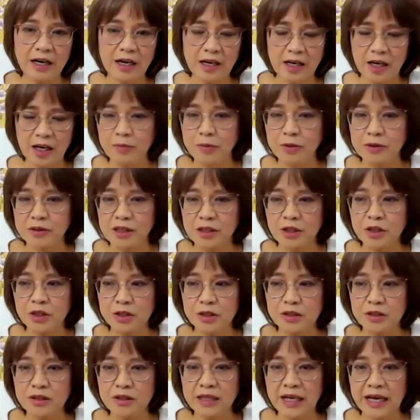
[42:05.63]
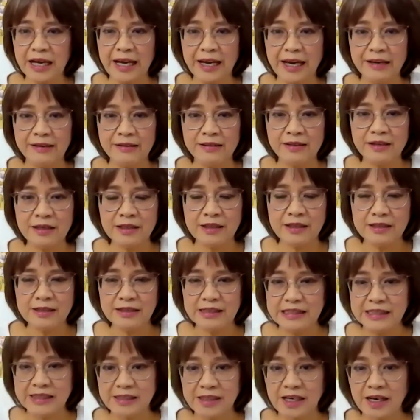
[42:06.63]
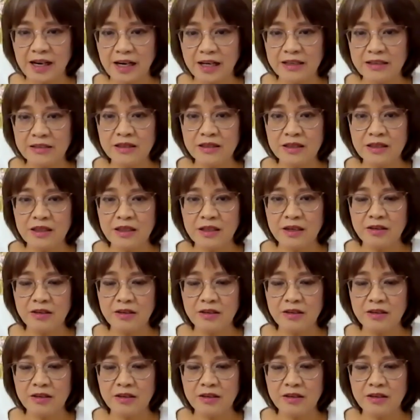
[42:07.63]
composition and design